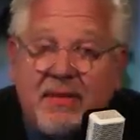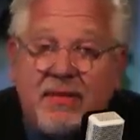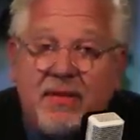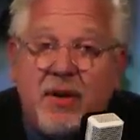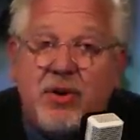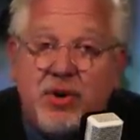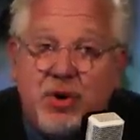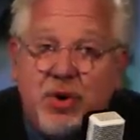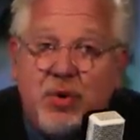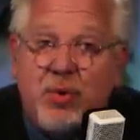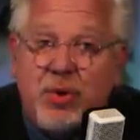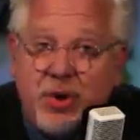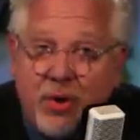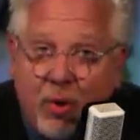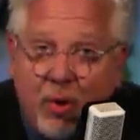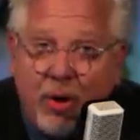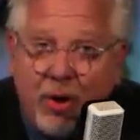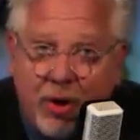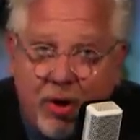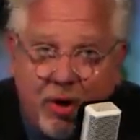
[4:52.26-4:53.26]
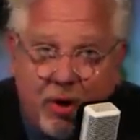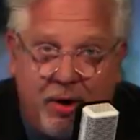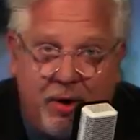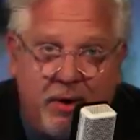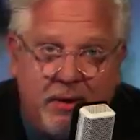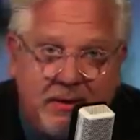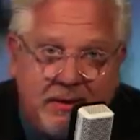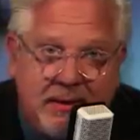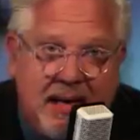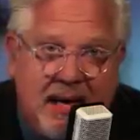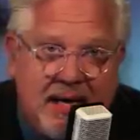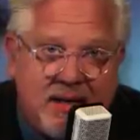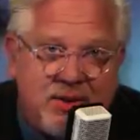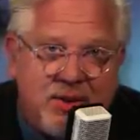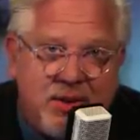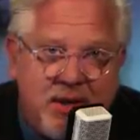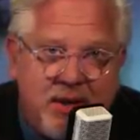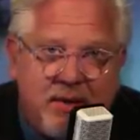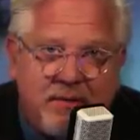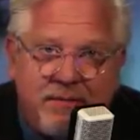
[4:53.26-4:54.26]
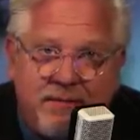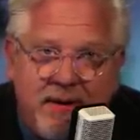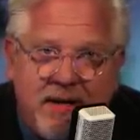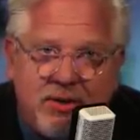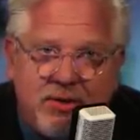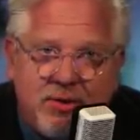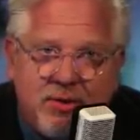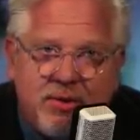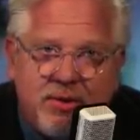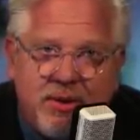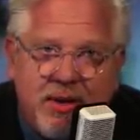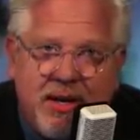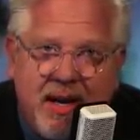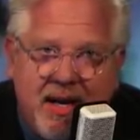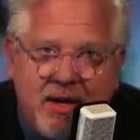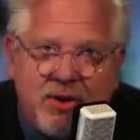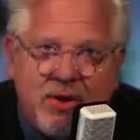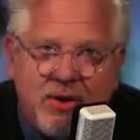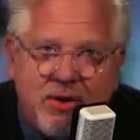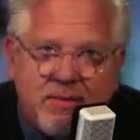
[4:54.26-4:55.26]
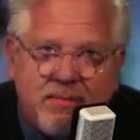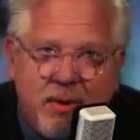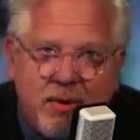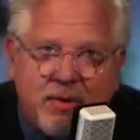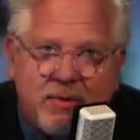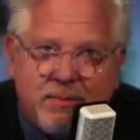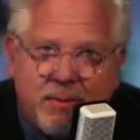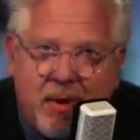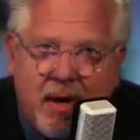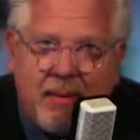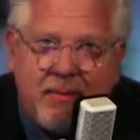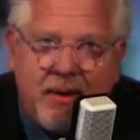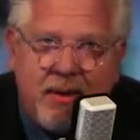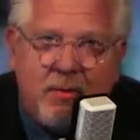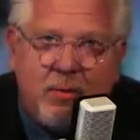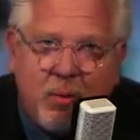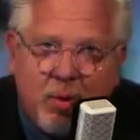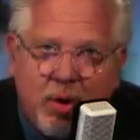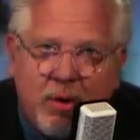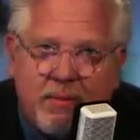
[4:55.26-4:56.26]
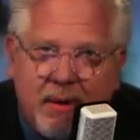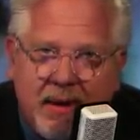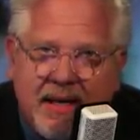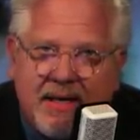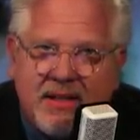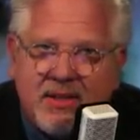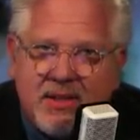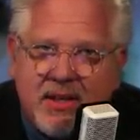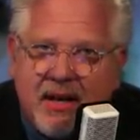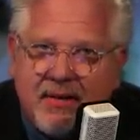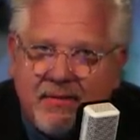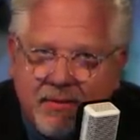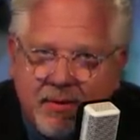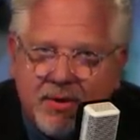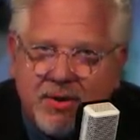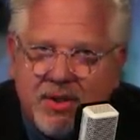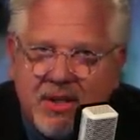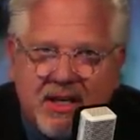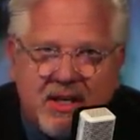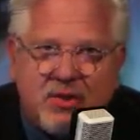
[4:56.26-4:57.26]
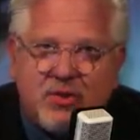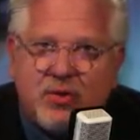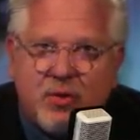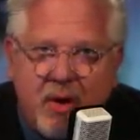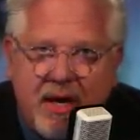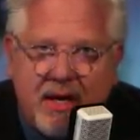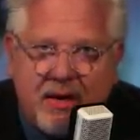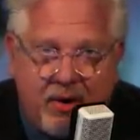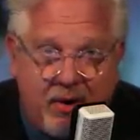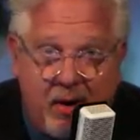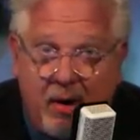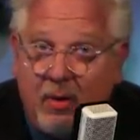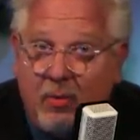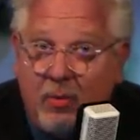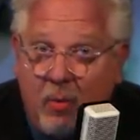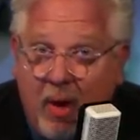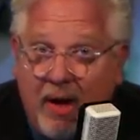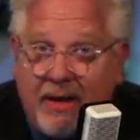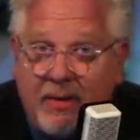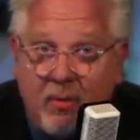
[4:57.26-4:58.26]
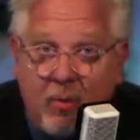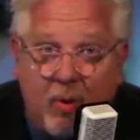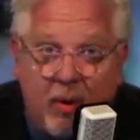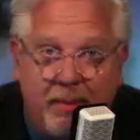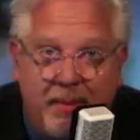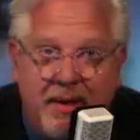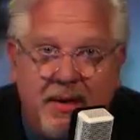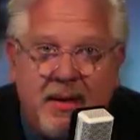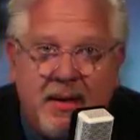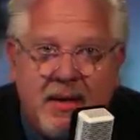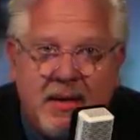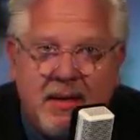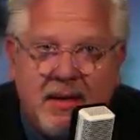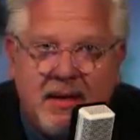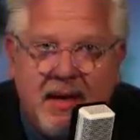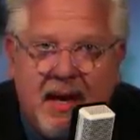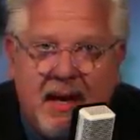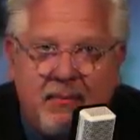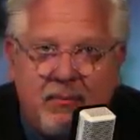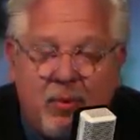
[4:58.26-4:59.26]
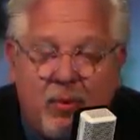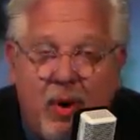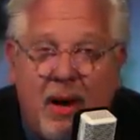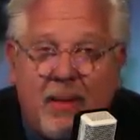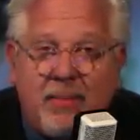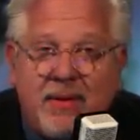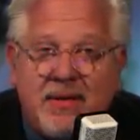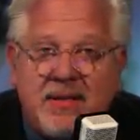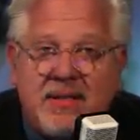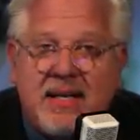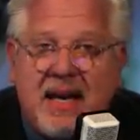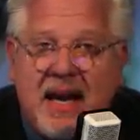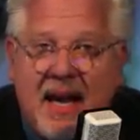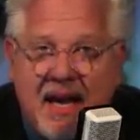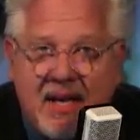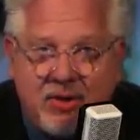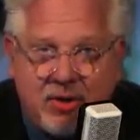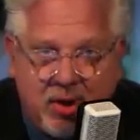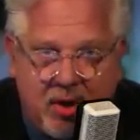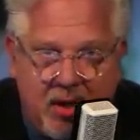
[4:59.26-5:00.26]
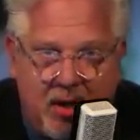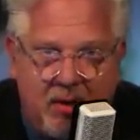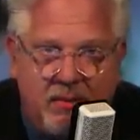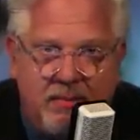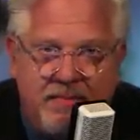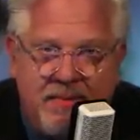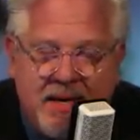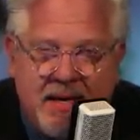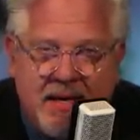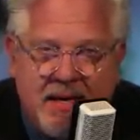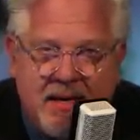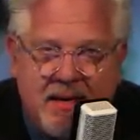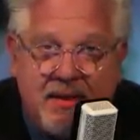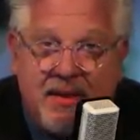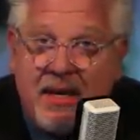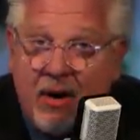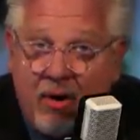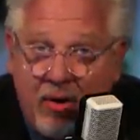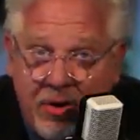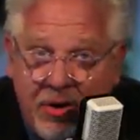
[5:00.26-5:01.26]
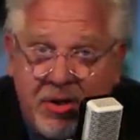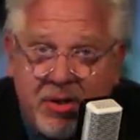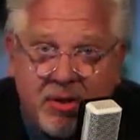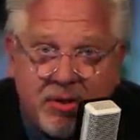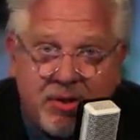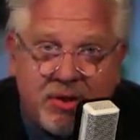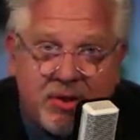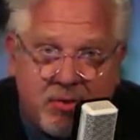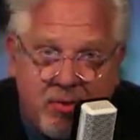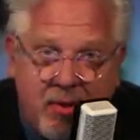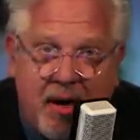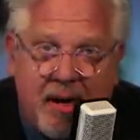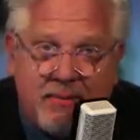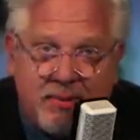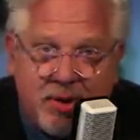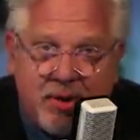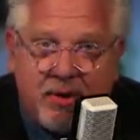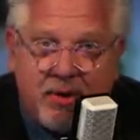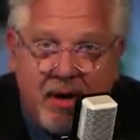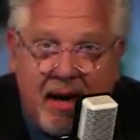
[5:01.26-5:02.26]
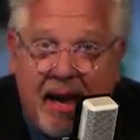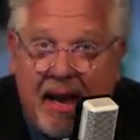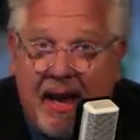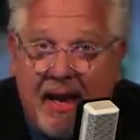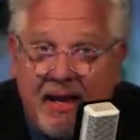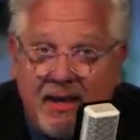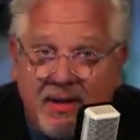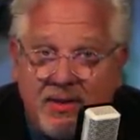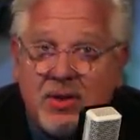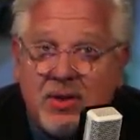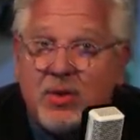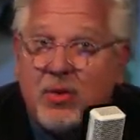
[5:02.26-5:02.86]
in the New Yorker last year featured the nation's most prominent workplace diversity trainer, a white woman named Robin DiAngelo. The article describes her as,